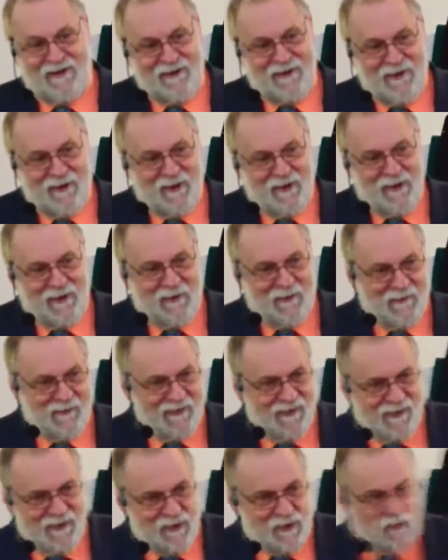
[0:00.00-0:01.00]

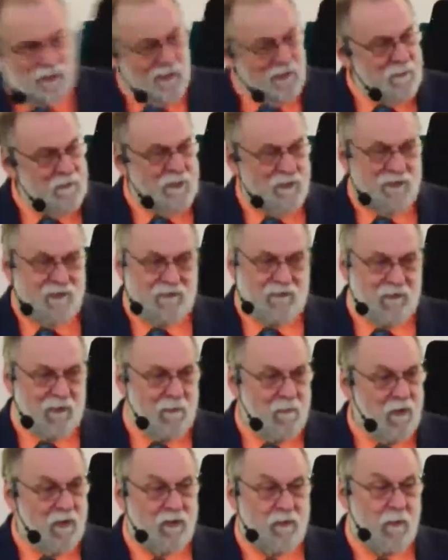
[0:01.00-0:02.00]
the scriptures, for the
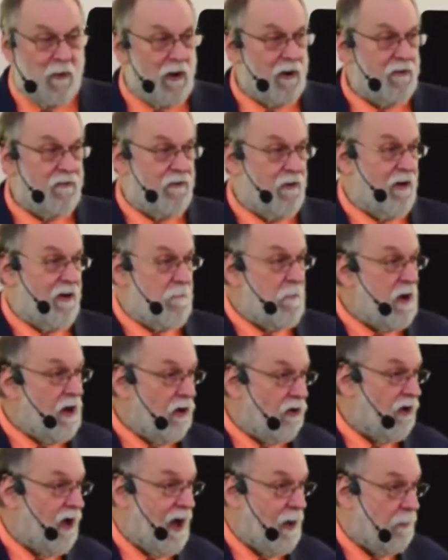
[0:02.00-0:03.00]
most part, it's very male
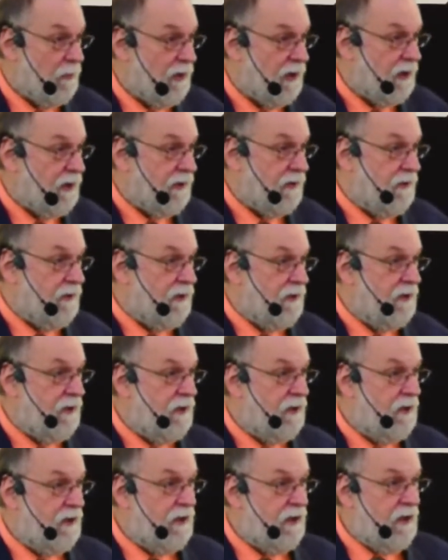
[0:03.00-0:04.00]
dominated.
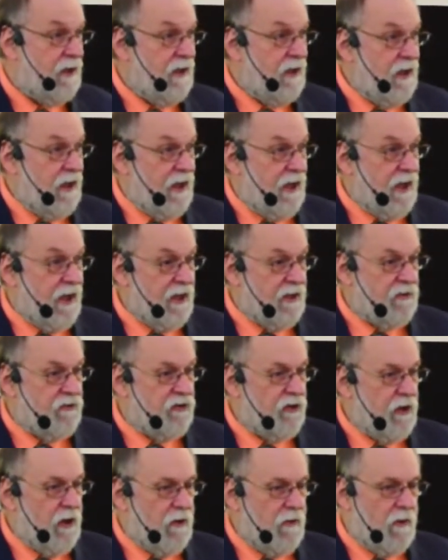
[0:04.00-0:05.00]
And
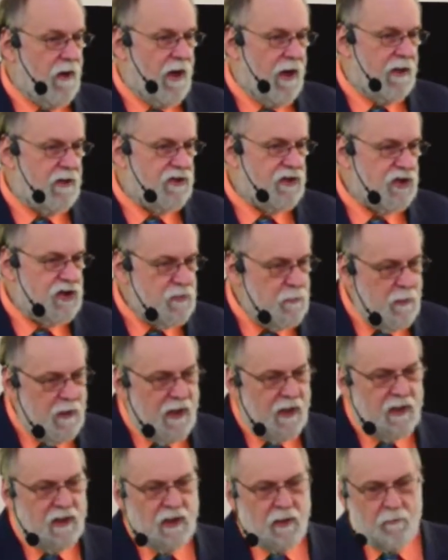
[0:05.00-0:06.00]
so I
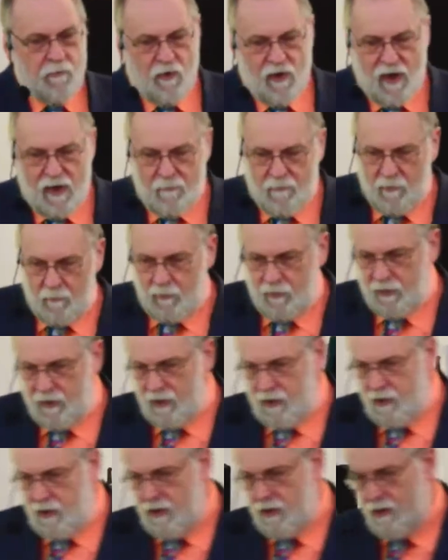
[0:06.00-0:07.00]
suspect that
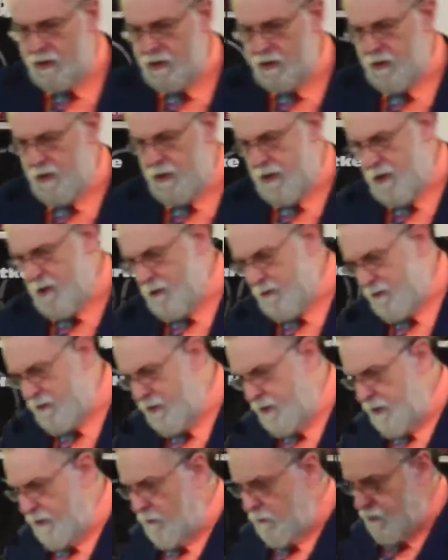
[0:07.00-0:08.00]
probably
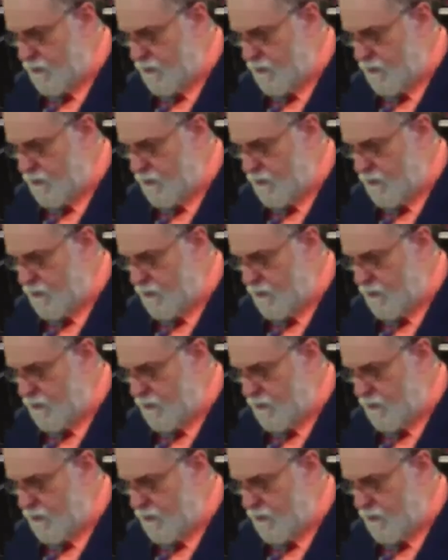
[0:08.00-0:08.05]
the